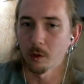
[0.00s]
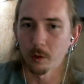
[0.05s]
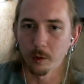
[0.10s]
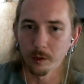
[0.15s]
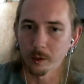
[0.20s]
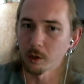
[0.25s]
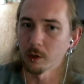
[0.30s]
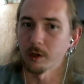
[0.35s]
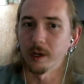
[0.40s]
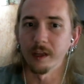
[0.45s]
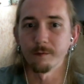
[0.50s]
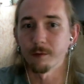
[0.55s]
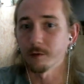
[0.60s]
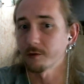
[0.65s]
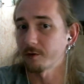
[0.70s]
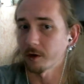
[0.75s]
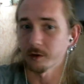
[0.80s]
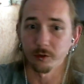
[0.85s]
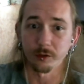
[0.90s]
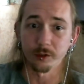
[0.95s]
good
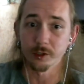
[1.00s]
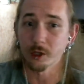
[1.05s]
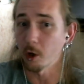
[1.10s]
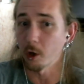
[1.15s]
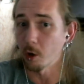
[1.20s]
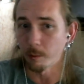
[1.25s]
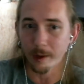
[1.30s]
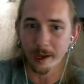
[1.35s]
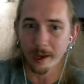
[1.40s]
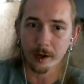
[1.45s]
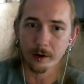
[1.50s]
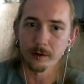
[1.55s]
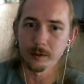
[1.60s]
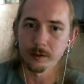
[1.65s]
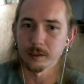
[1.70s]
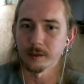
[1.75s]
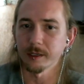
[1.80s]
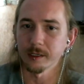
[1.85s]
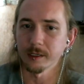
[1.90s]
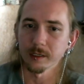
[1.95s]
infrastructure as code patterns
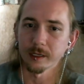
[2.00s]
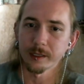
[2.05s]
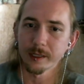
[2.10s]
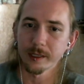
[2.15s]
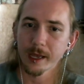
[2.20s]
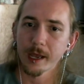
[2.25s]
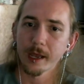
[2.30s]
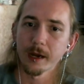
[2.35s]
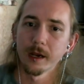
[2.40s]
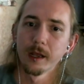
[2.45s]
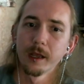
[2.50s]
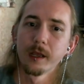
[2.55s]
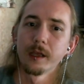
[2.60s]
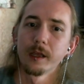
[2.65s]
and things like that.